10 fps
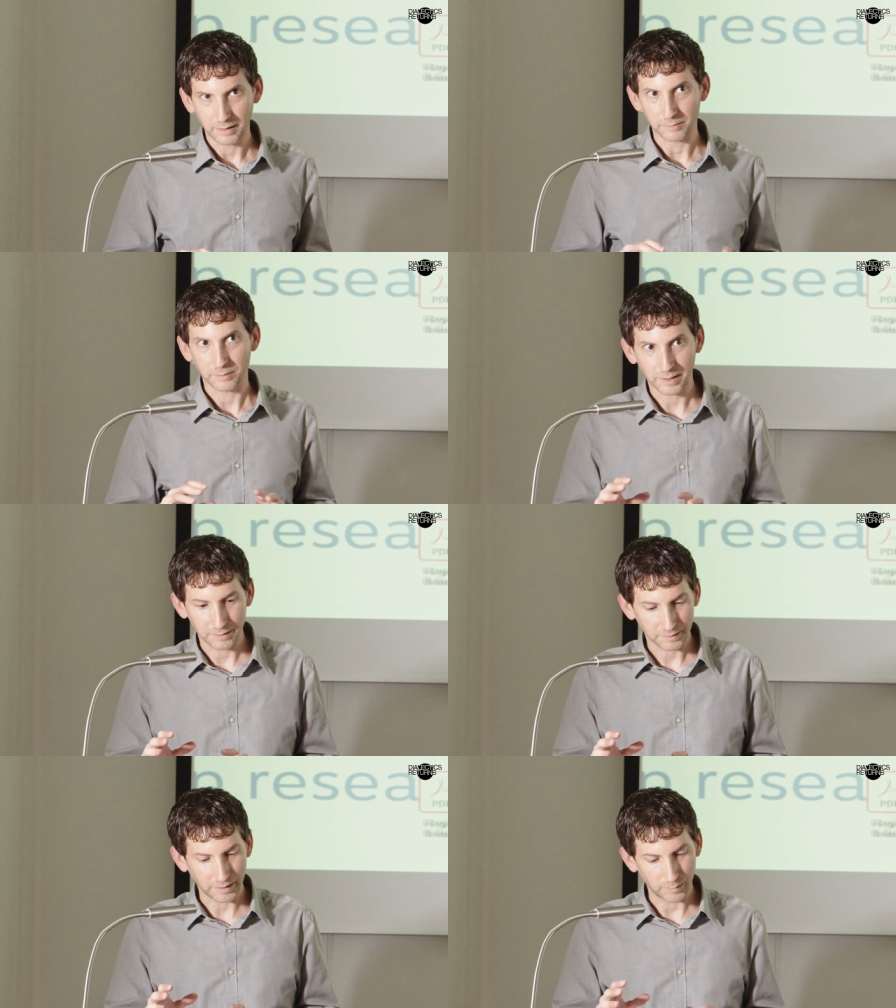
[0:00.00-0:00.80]
If we
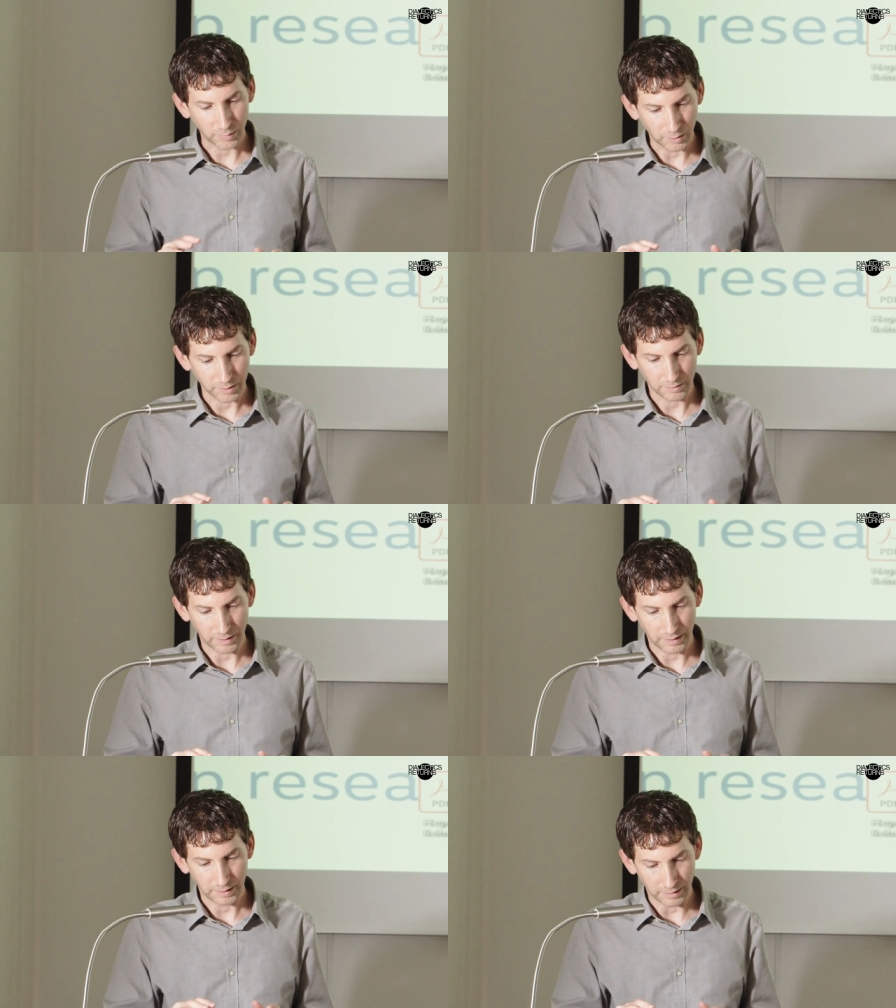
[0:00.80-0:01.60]
understand
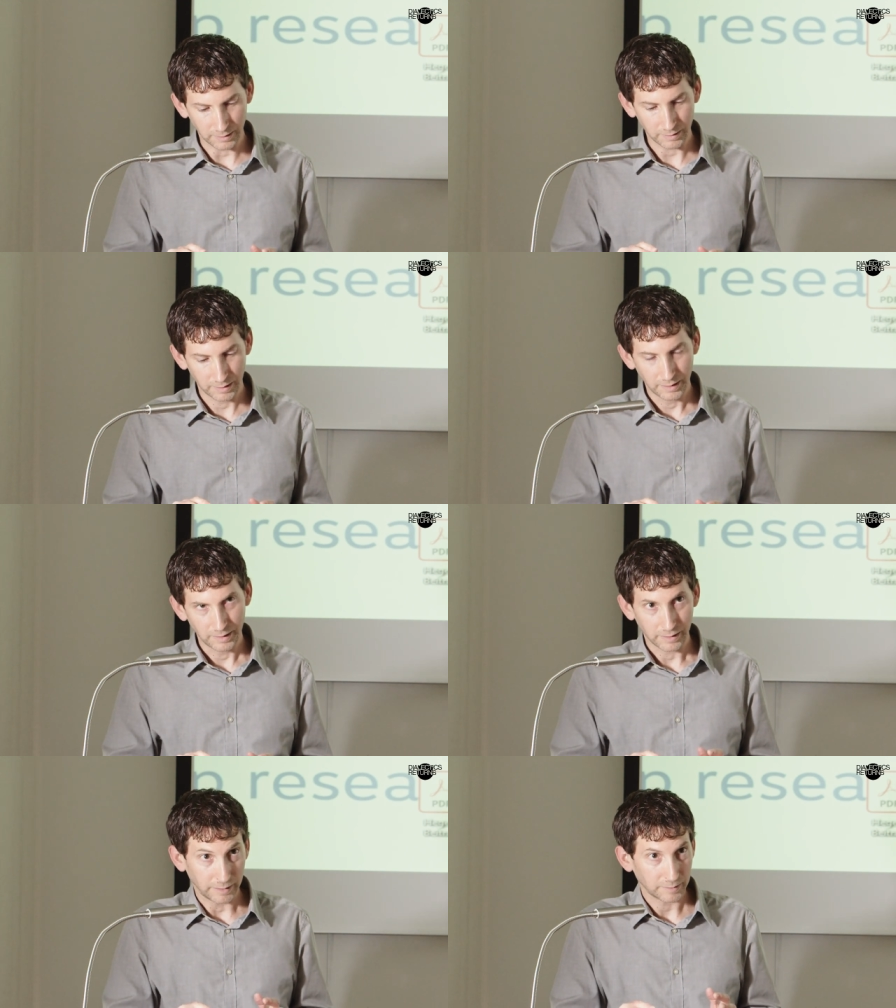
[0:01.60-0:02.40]
poetry here
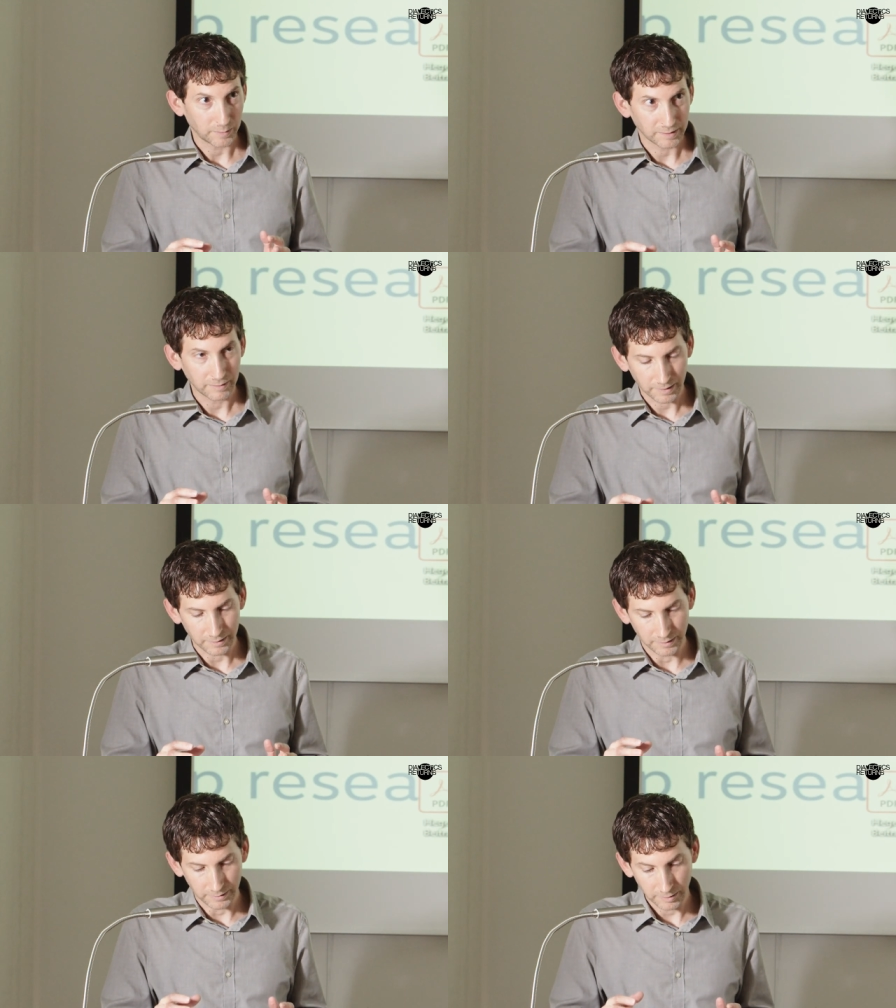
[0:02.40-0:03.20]
as
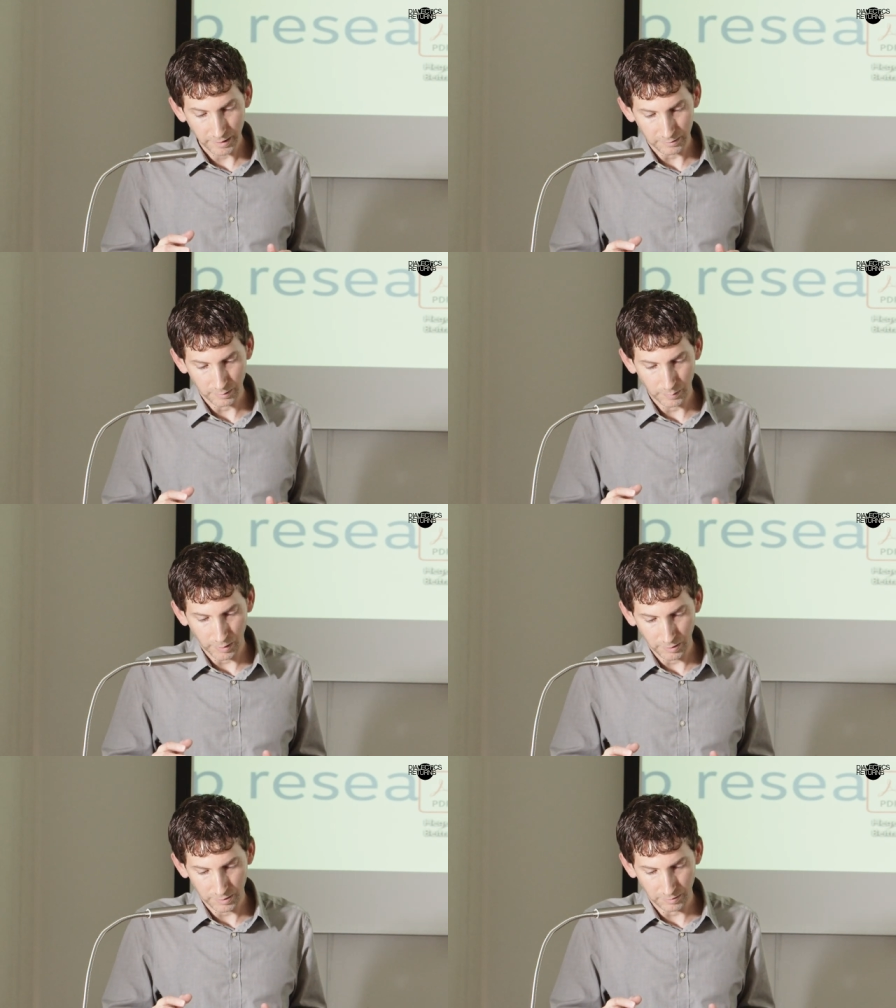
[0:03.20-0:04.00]
specifically lyrical
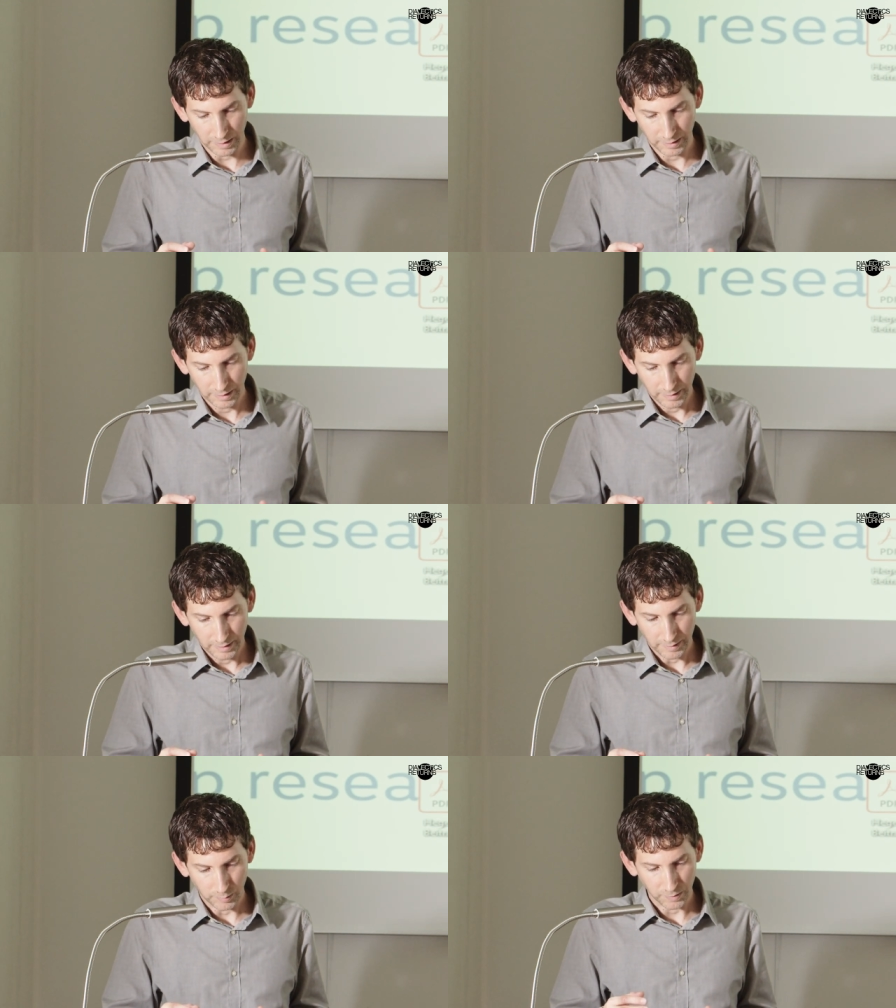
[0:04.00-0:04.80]
poetry
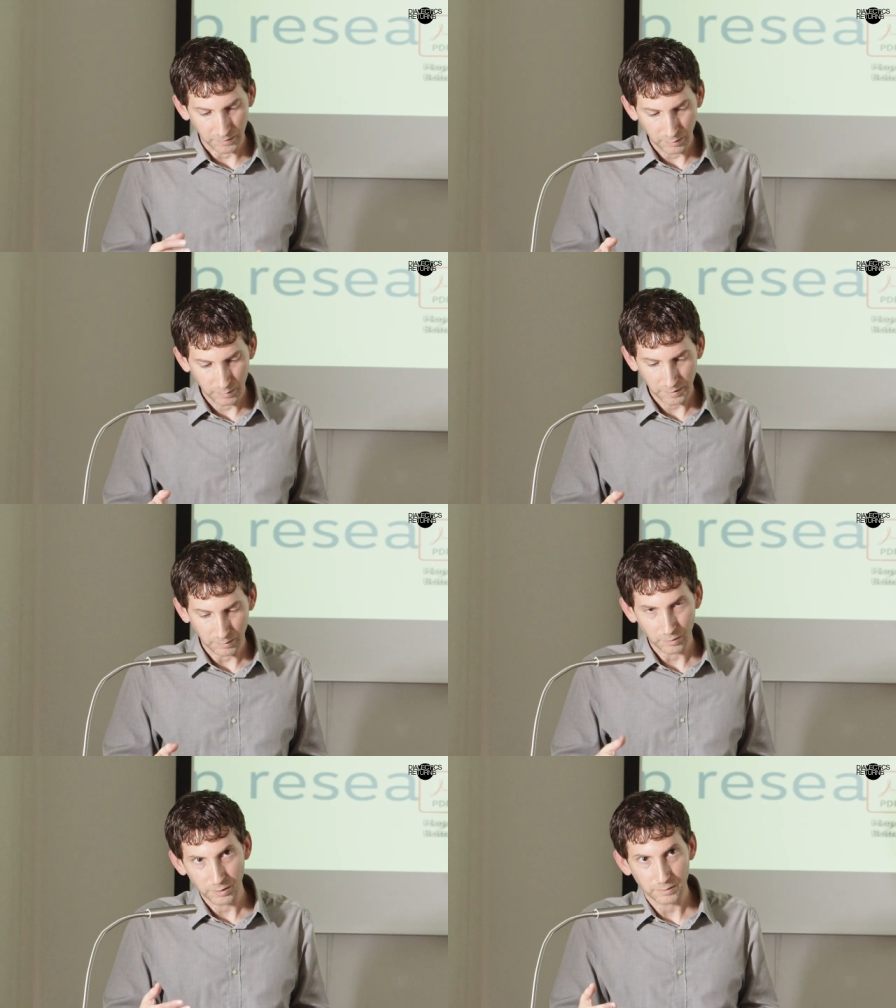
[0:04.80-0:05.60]
that presumes
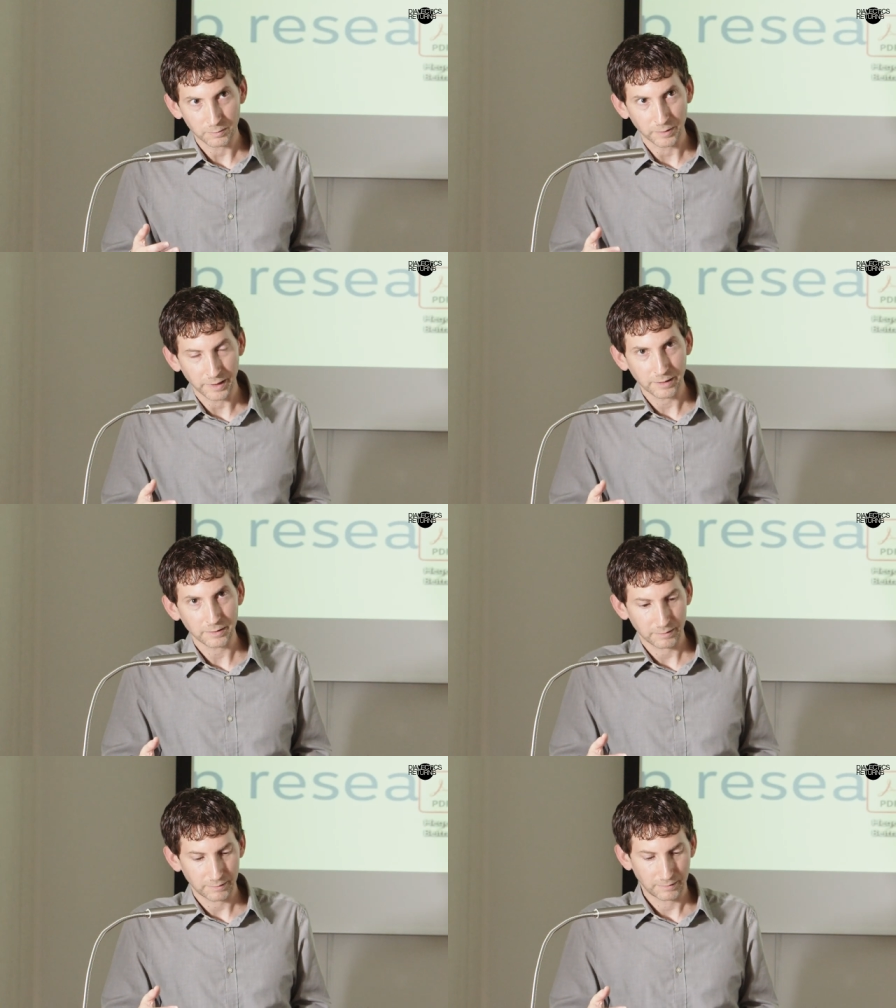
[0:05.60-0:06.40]
a world
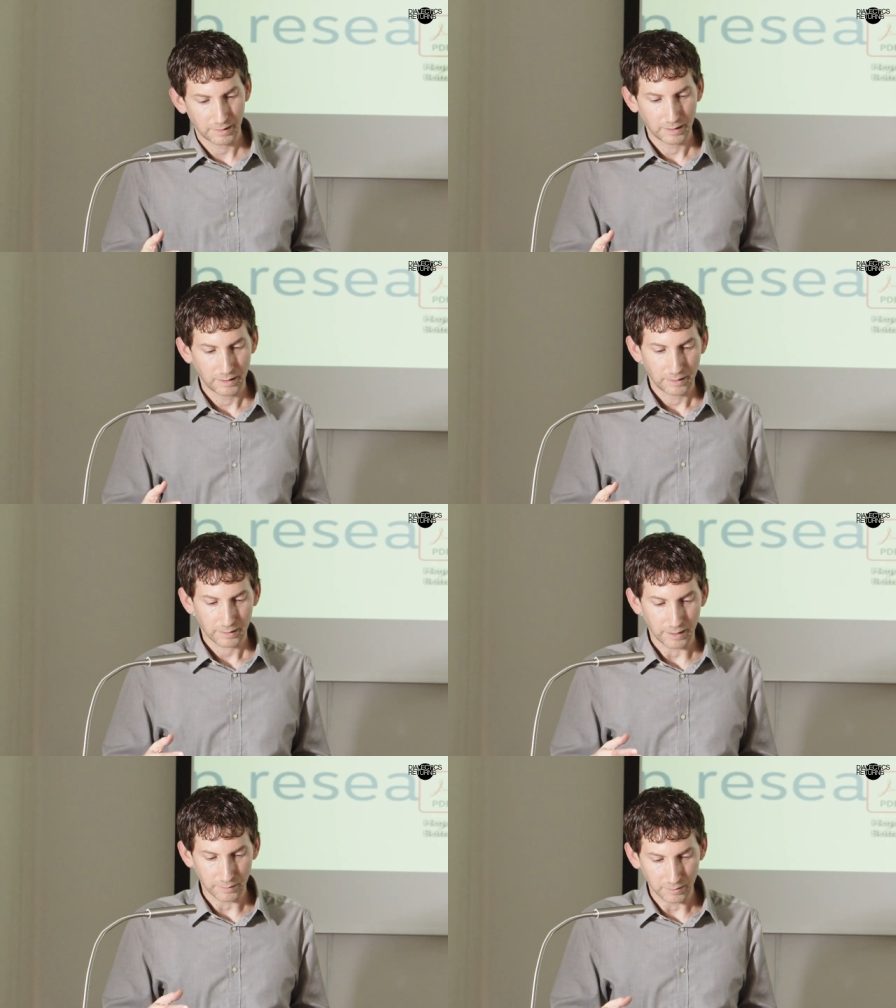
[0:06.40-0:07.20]
without
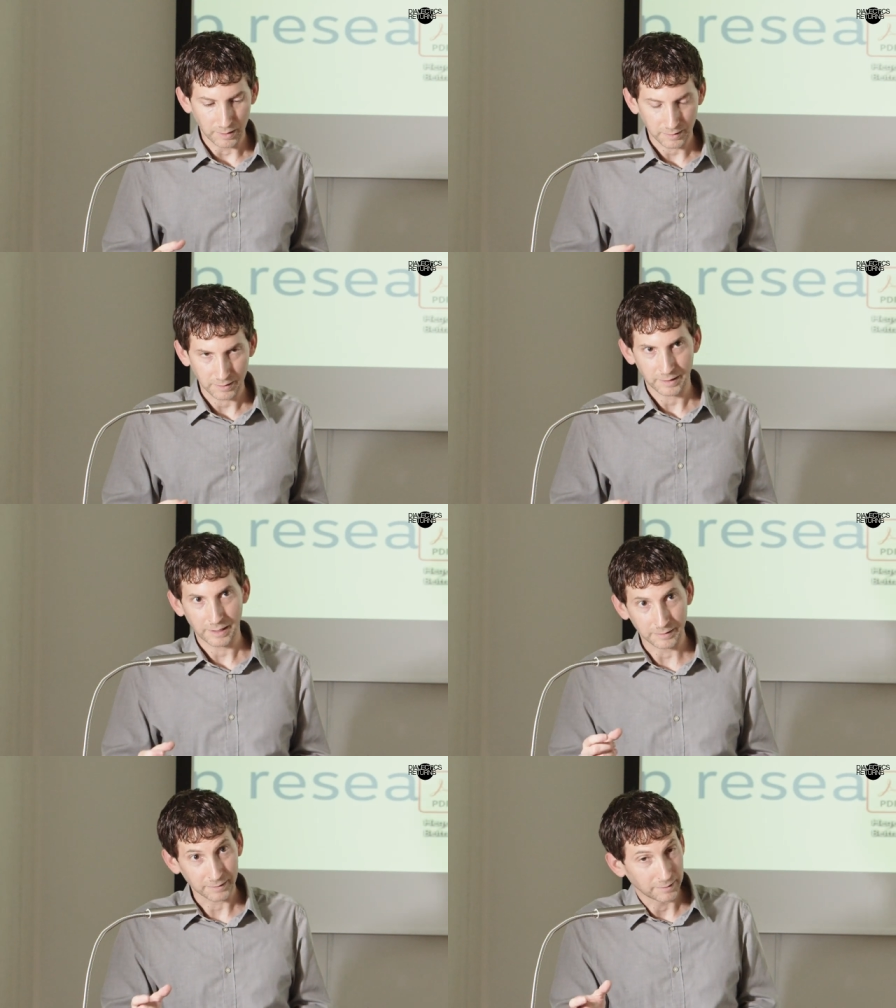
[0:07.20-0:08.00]
contradiction.
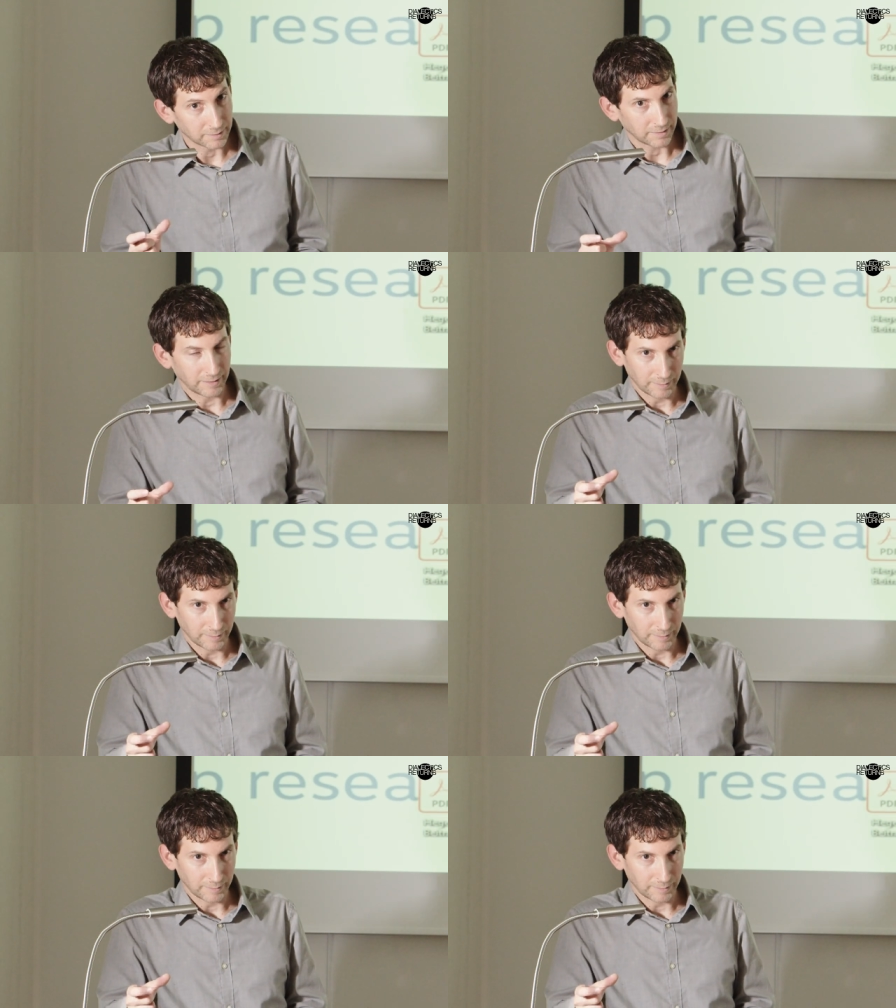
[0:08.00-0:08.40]
Again, this is